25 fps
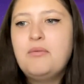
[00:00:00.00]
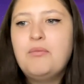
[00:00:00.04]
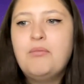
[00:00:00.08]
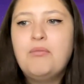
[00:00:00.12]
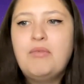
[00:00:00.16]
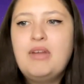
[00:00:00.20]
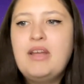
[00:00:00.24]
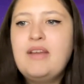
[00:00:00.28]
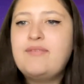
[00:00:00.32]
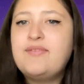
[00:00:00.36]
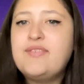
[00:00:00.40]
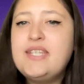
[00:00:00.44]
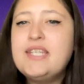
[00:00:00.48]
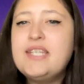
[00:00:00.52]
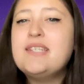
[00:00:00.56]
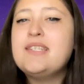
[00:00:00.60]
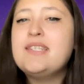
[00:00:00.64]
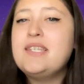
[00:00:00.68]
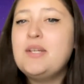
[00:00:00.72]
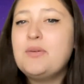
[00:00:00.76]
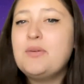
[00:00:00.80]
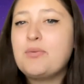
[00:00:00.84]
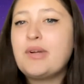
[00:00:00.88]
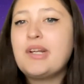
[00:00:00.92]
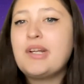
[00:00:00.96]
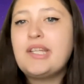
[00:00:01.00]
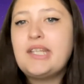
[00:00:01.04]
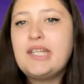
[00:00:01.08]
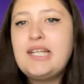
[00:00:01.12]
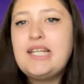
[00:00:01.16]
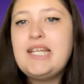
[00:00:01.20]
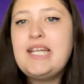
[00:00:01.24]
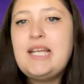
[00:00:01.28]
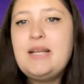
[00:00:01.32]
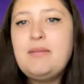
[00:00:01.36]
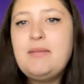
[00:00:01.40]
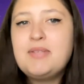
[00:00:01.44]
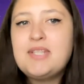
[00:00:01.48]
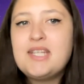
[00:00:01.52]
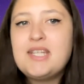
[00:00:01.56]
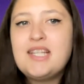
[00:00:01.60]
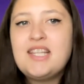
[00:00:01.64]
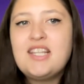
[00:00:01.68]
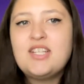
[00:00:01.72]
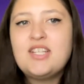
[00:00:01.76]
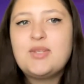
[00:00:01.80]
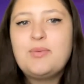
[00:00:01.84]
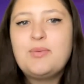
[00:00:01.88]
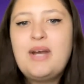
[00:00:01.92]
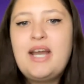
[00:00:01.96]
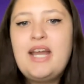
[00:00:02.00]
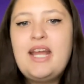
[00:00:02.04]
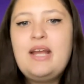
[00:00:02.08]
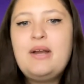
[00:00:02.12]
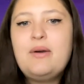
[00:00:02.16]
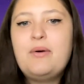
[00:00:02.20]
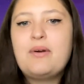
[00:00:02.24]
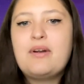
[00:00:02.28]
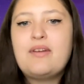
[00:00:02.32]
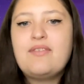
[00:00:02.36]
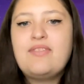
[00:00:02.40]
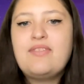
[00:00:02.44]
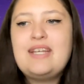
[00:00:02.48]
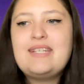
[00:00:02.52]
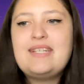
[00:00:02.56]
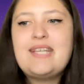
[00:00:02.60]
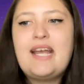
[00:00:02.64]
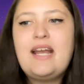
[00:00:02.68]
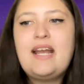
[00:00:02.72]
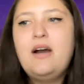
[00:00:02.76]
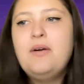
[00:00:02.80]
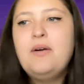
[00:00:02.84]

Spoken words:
if Disney really keeps it this way, or if they say,